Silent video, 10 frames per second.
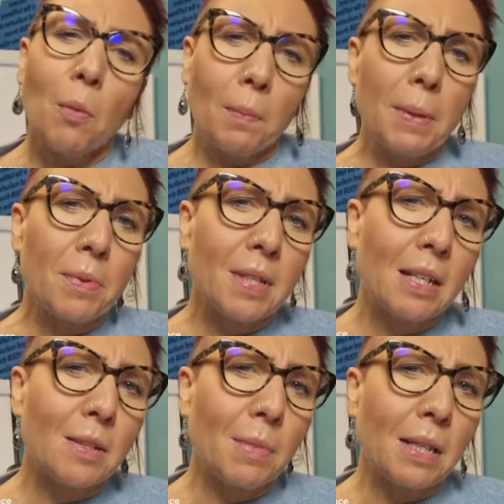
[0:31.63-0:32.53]
when people say
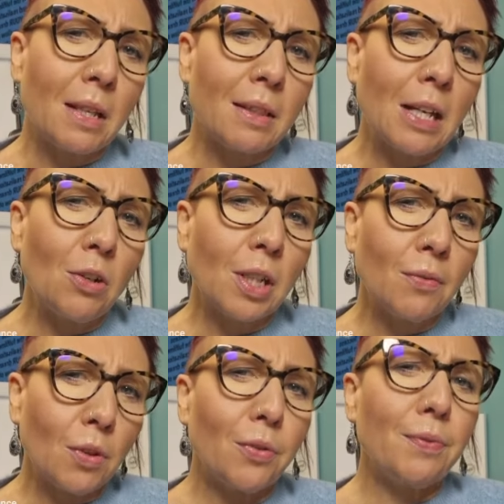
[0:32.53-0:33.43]
to me that they're looking
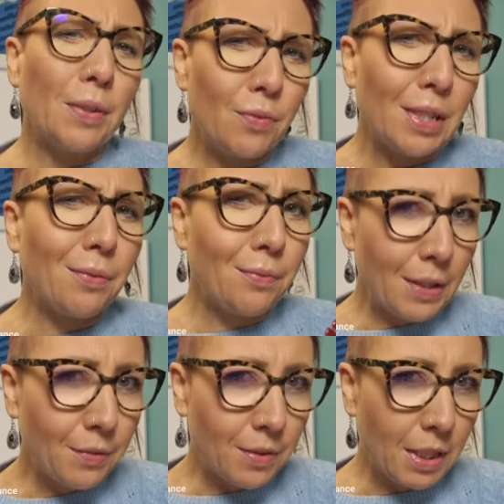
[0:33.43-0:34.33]
for
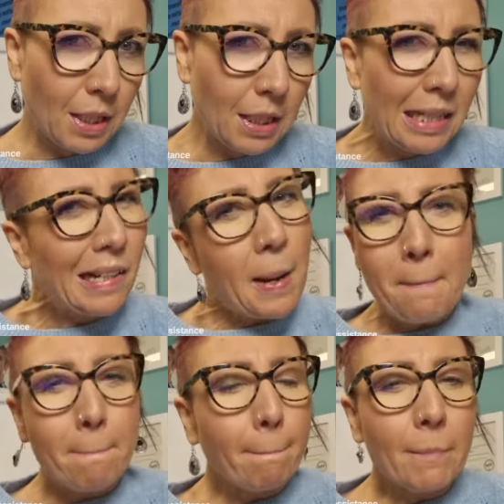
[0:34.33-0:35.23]
50-50,
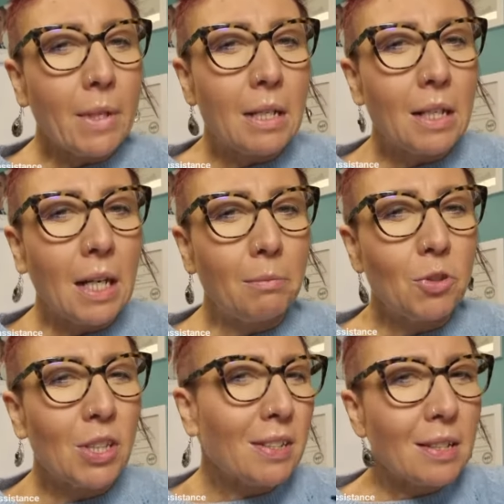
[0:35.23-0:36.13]

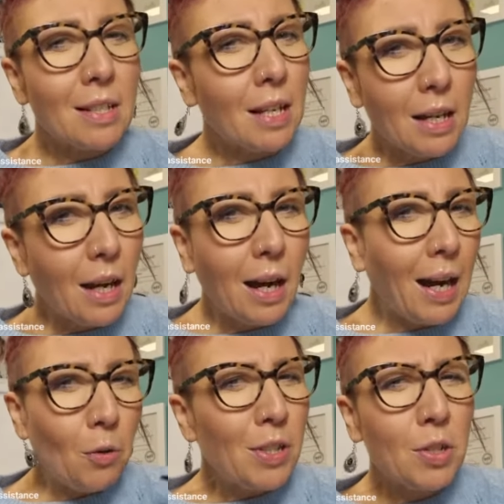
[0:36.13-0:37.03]
just I
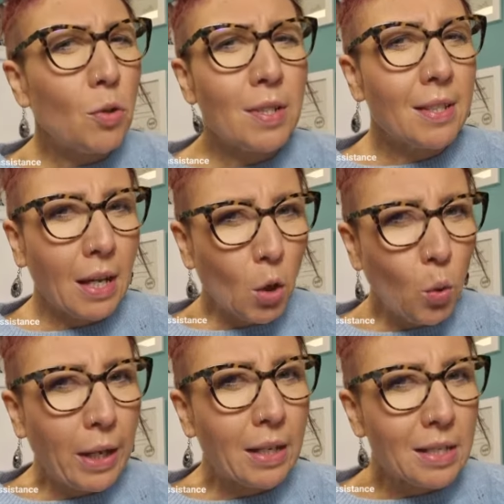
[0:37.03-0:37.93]
always do a
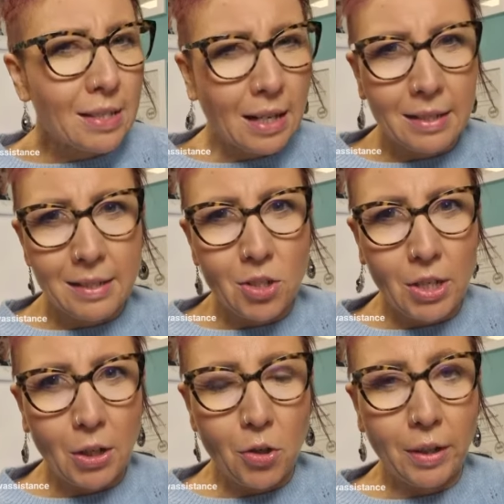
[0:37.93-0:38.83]
quick sanity
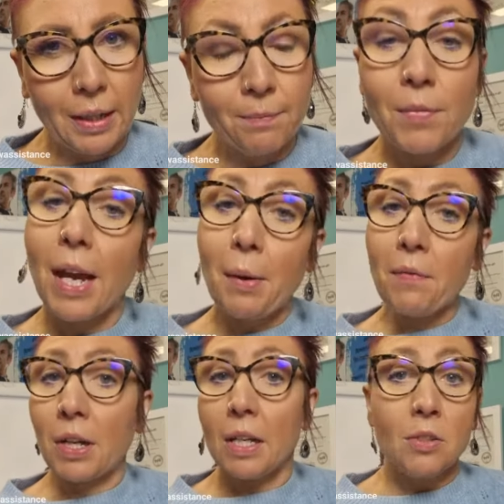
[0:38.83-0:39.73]
check on it.
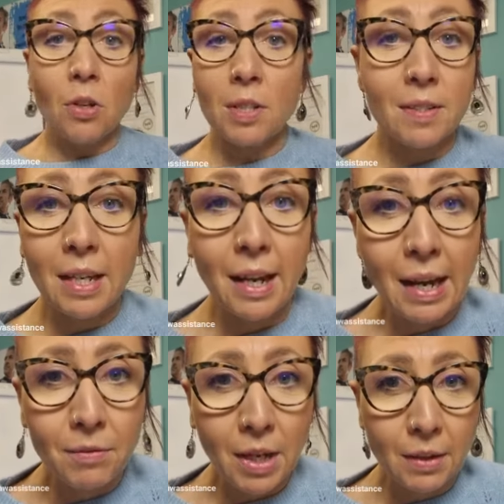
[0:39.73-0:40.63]
However, not to say I
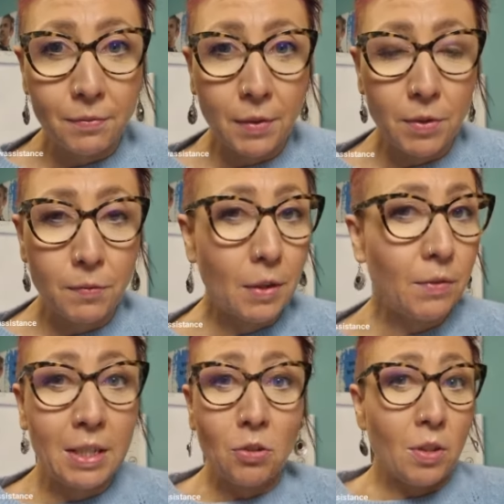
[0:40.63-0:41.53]
haven't had
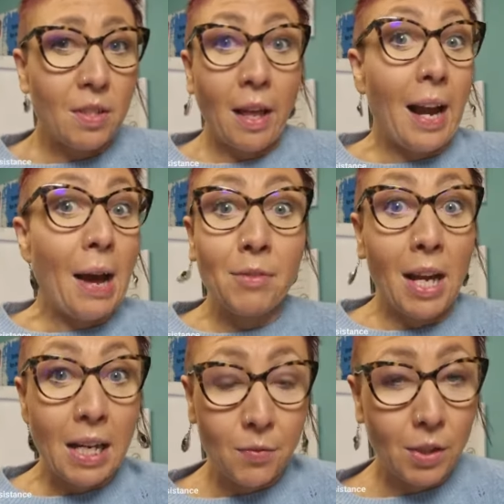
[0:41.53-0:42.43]
50-50, not to say I haven't
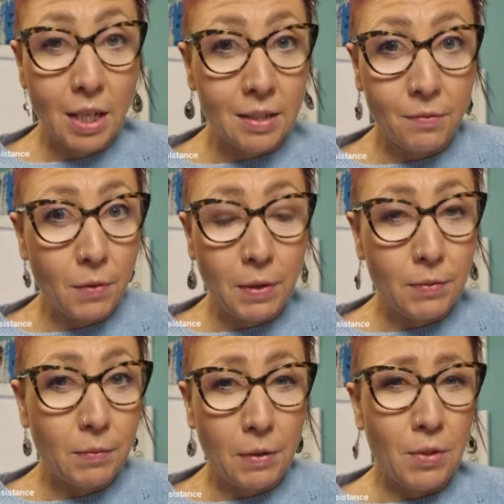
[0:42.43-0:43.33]
advocated for
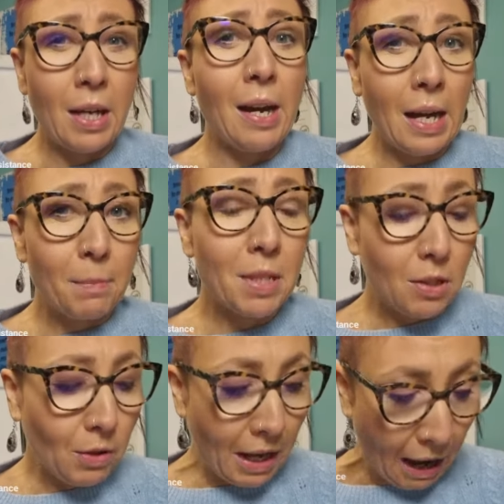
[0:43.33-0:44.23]
50-50, I
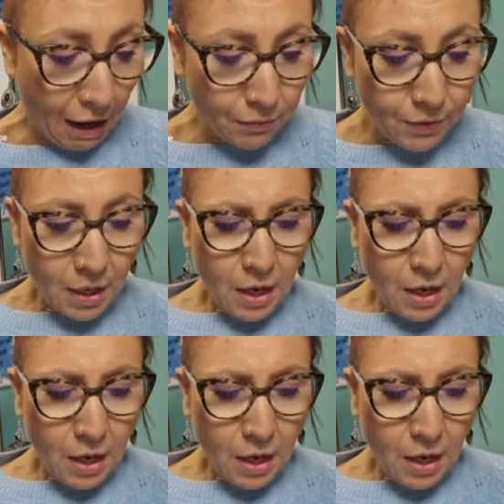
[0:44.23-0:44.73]
absolutely have.